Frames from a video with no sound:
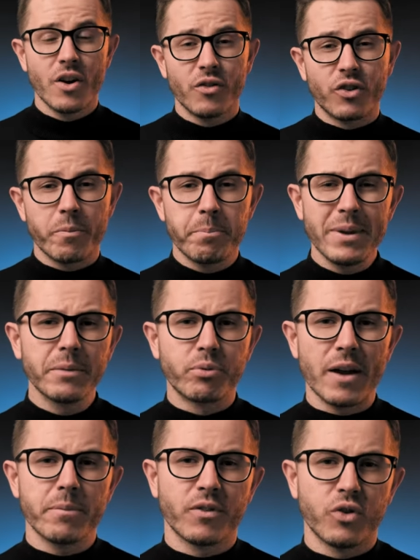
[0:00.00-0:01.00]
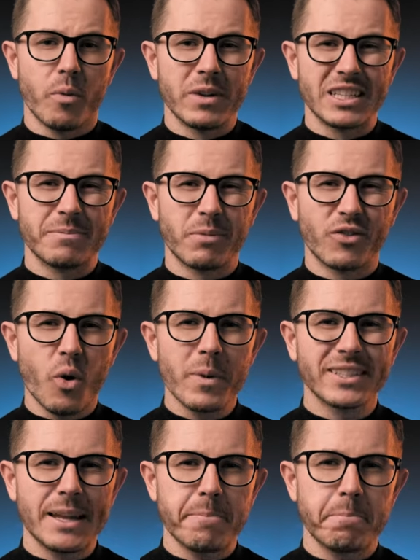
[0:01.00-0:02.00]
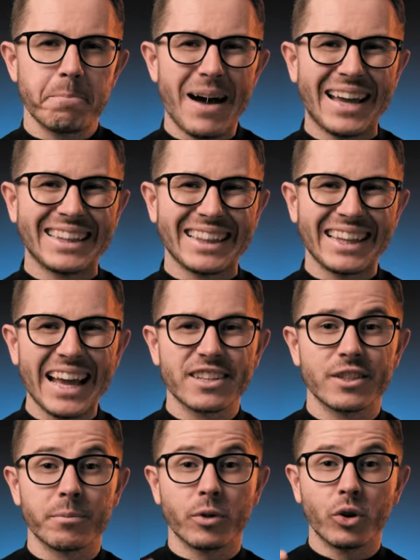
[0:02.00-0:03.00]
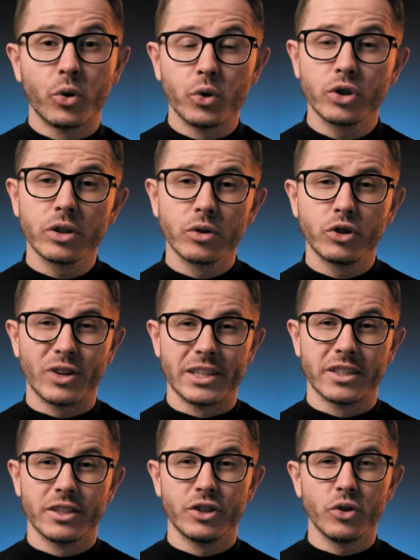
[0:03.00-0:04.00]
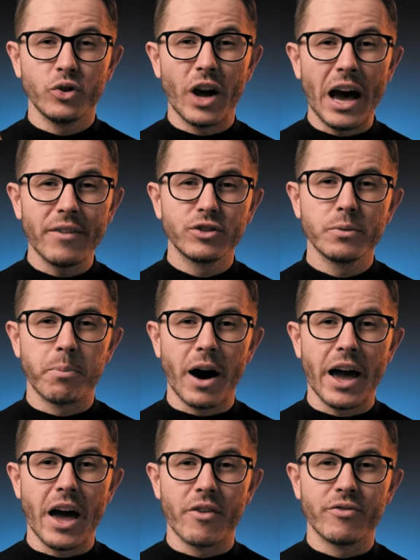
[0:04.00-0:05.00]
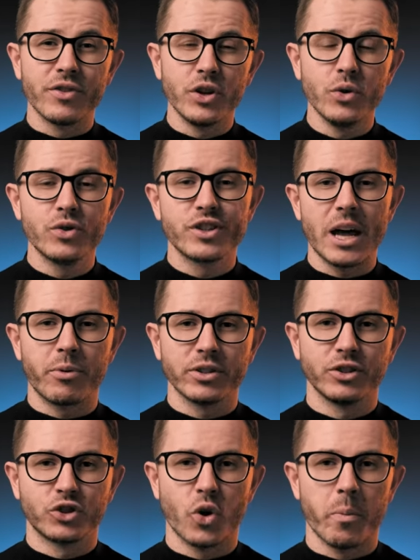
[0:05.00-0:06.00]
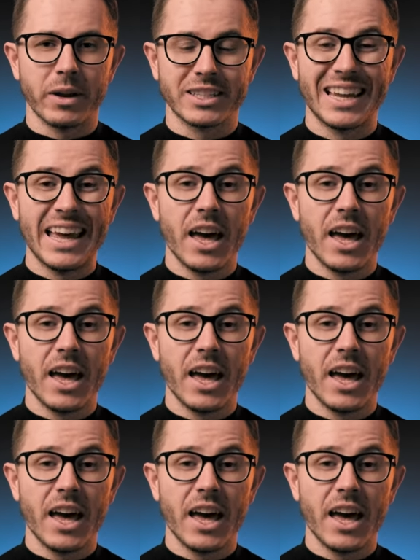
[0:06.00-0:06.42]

For peak brain performance, Performance Lab Mind lacks some crucial nutrients, so you have to buy a few separate nootropics